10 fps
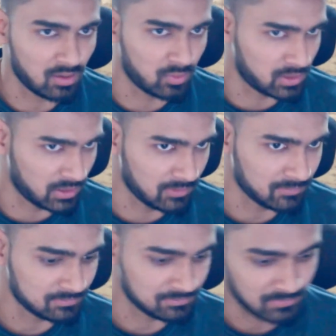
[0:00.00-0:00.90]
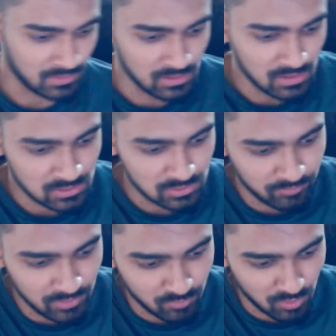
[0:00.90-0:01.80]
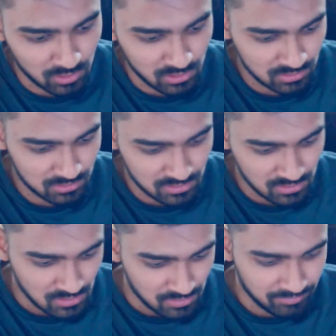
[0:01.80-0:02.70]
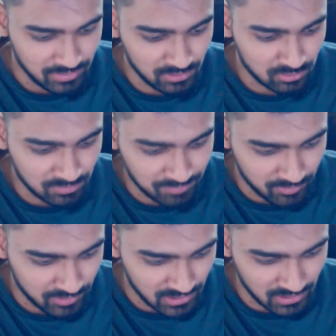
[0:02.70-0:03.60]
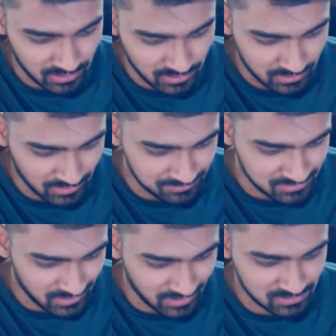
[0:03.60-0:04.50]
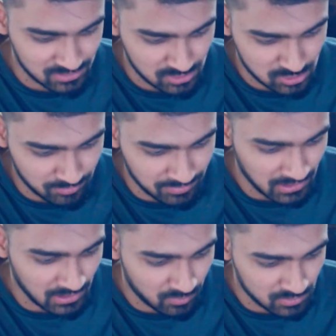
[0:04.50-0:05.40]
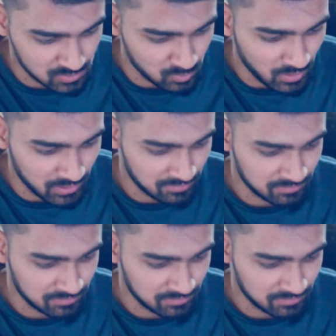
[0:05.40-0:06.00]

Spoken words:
Okay, so we want b to the power a times x should be equals to y,